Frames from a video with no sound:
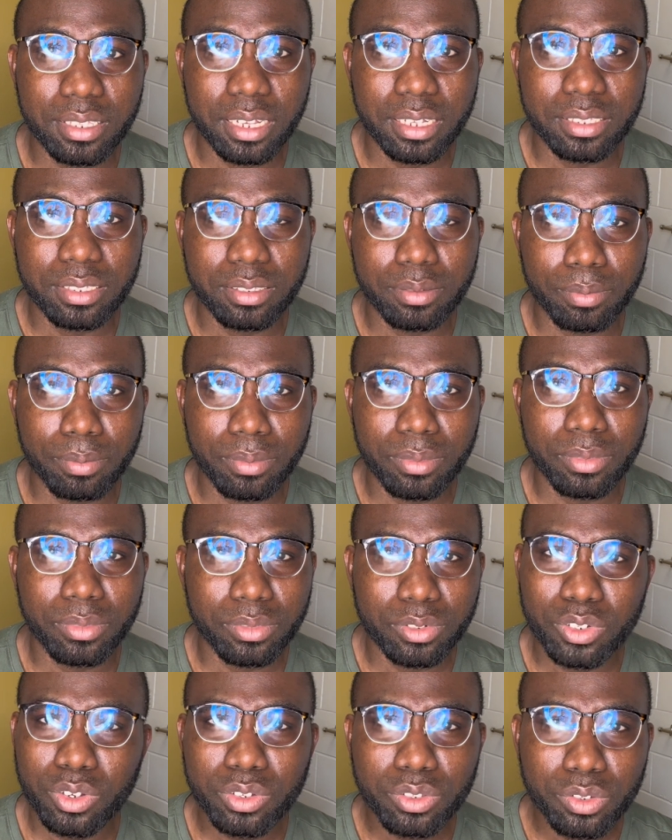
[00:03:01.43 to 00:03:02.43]
that
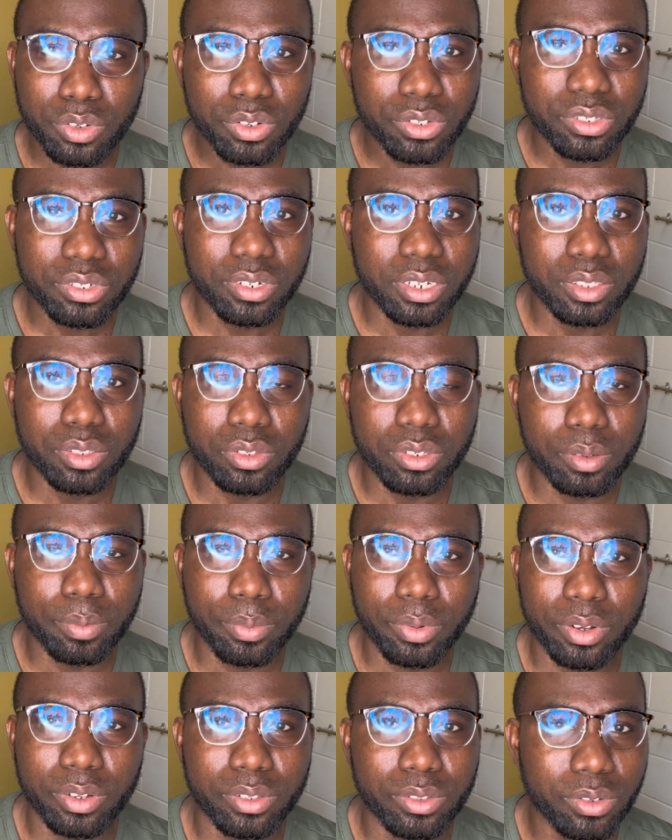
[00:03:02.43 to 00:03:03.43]
just go straight to the
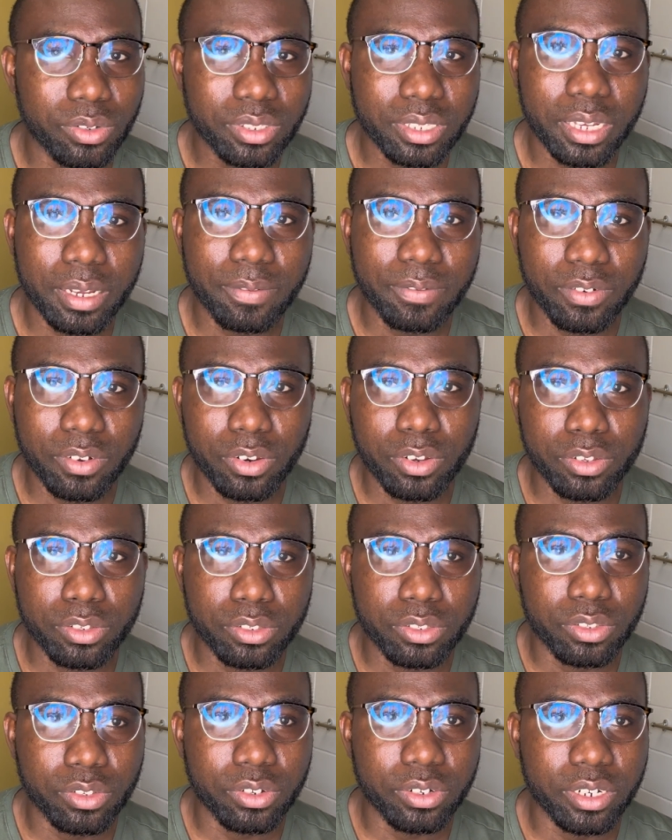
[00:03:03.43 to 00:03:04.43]
point, no time for long
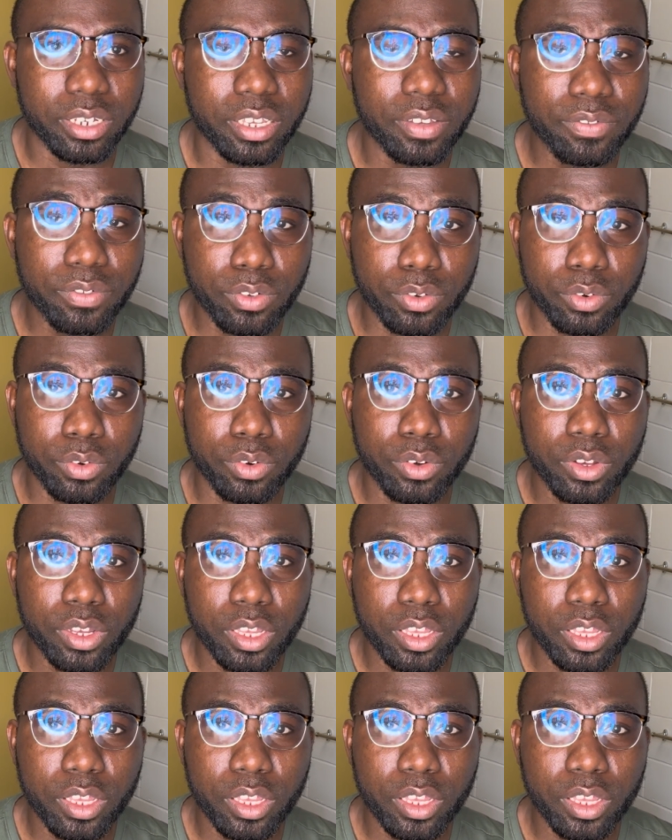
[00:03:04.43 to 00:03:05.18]
story. If your